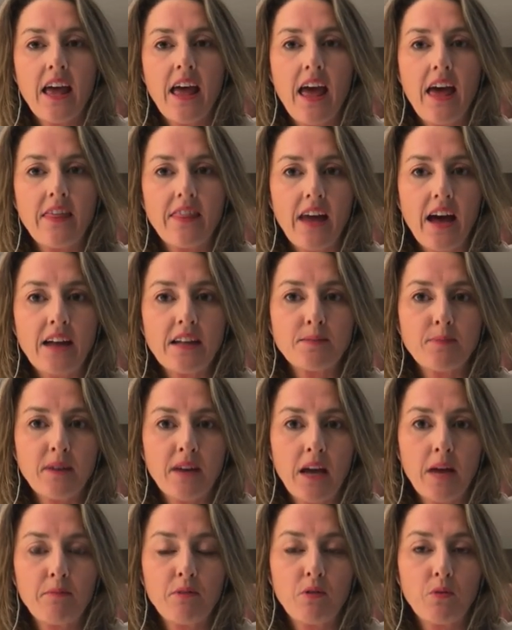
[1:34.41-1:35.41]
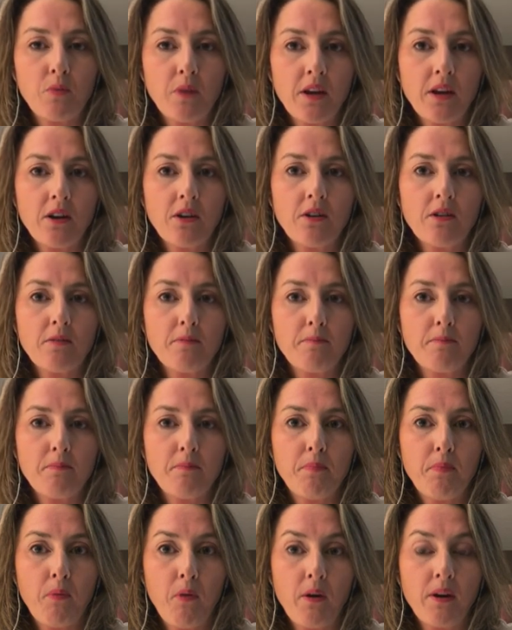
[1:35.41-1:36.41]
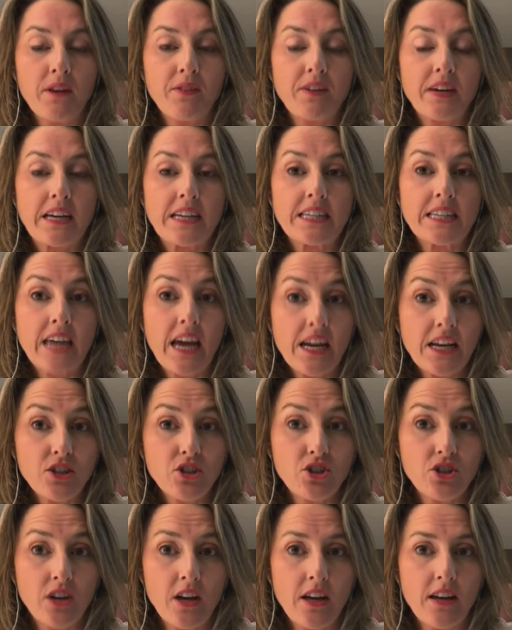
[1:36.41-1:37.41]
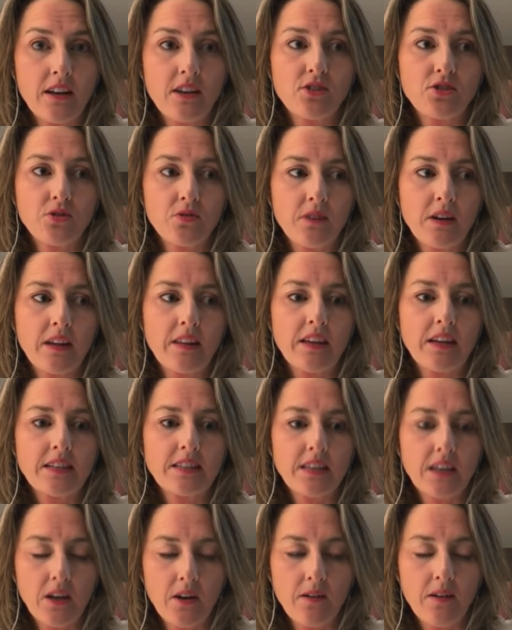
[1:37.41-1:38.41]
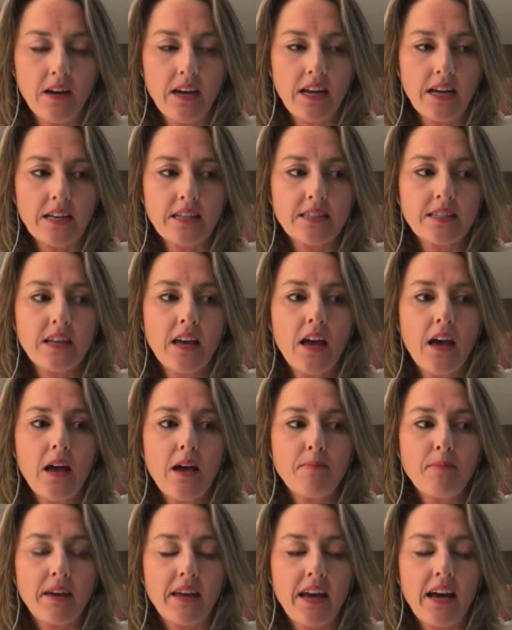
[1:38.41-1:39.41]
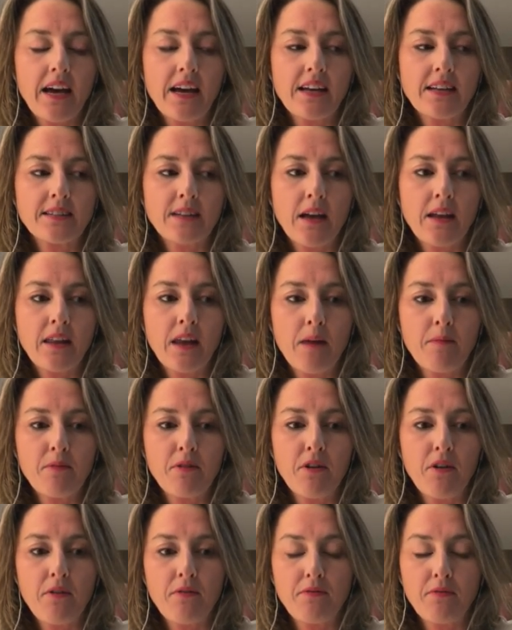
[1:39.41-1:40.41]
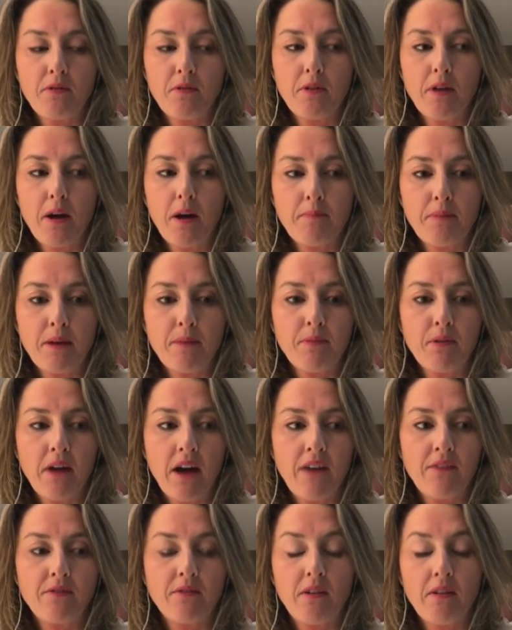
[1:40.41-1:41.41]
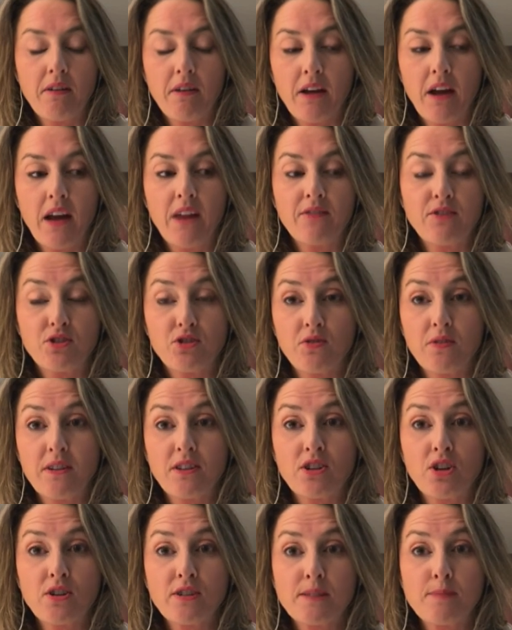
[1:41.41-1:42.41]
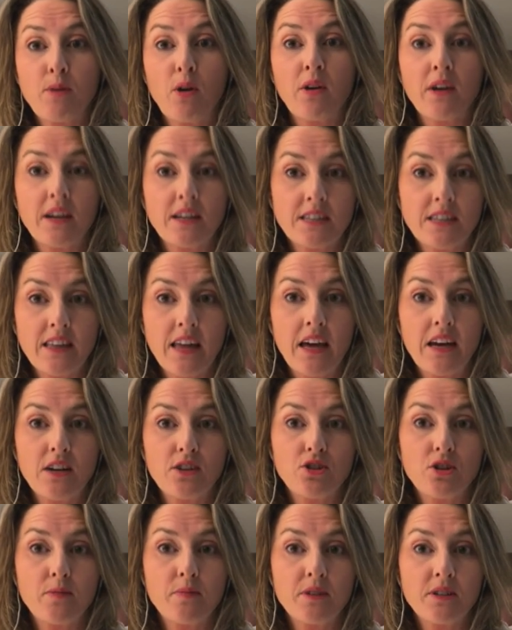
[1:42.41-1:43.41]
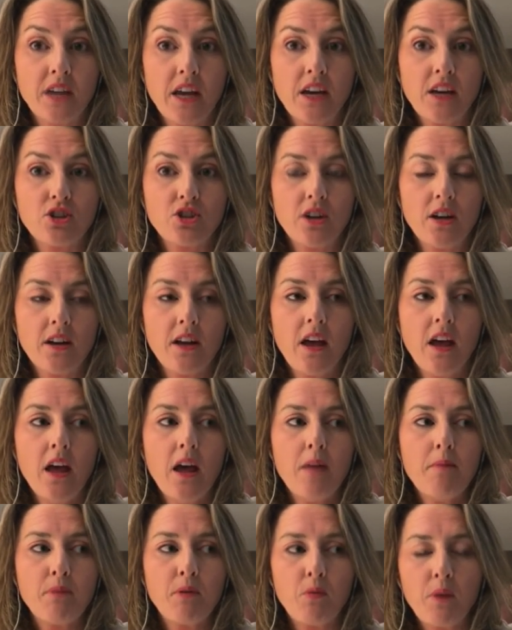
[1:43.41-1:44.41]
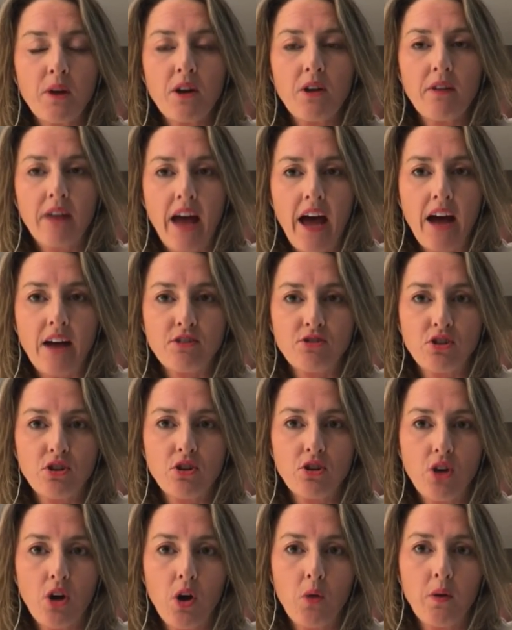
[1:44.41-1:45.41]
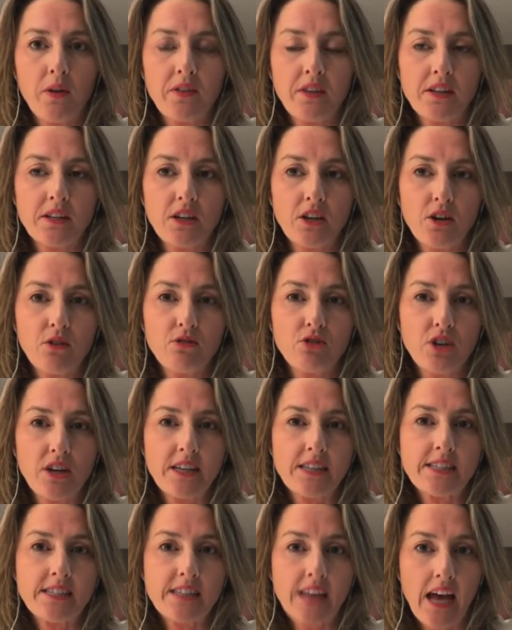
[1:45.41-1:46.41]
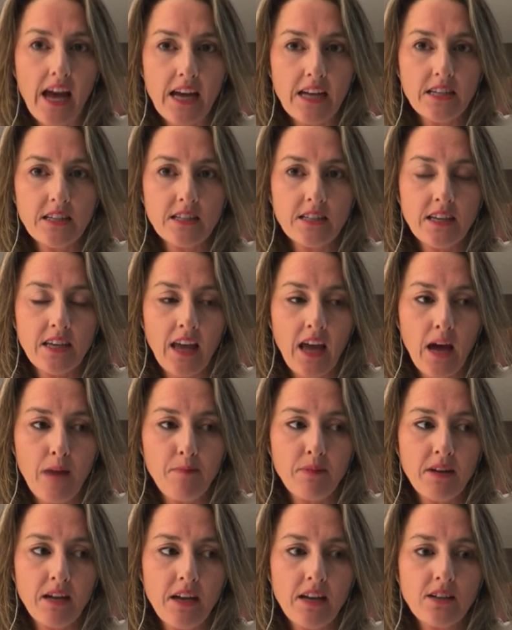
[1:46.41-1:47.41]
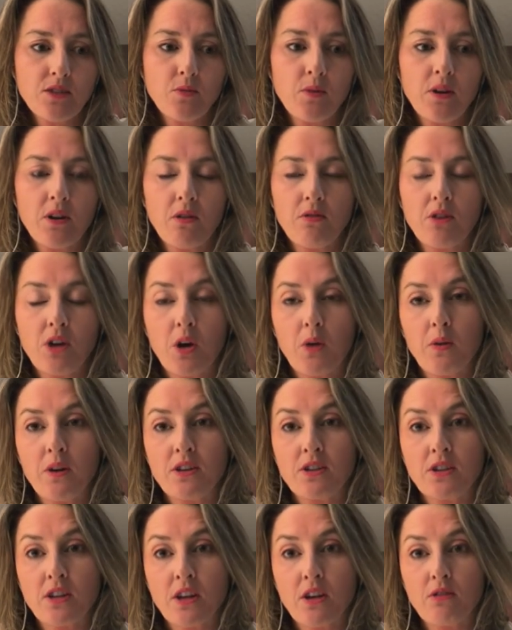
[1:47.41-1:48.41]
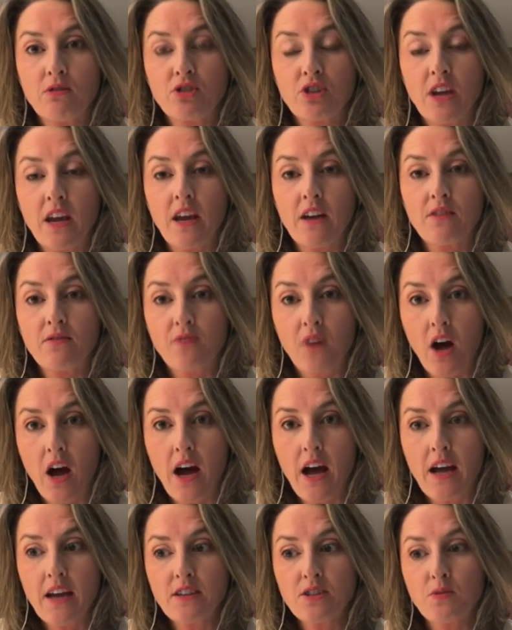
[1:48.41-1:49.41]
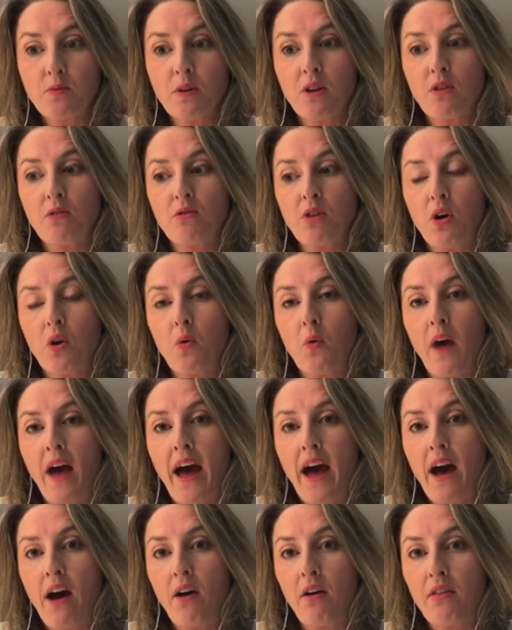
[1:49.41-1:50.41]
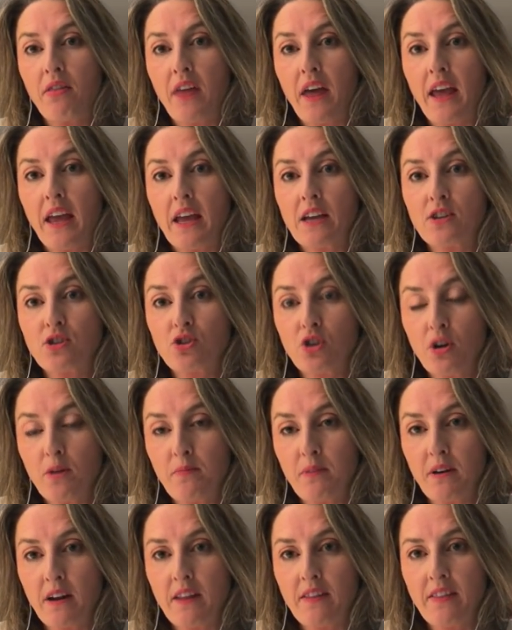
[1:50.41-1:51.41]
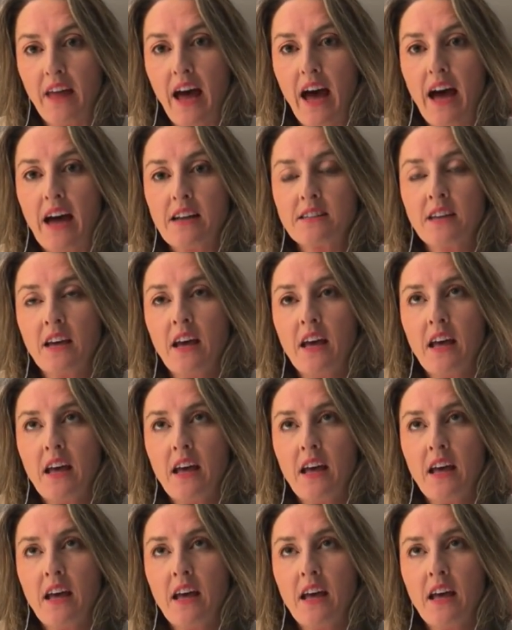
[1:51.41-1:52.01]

And that's become a real point of contention during these hearings because a number of uh, people have kind of t- spoken to that interpretation. But we don't actually know what the DOJ said to cabinet. We don't know what DOJ advised. We don't know how they interpreted that.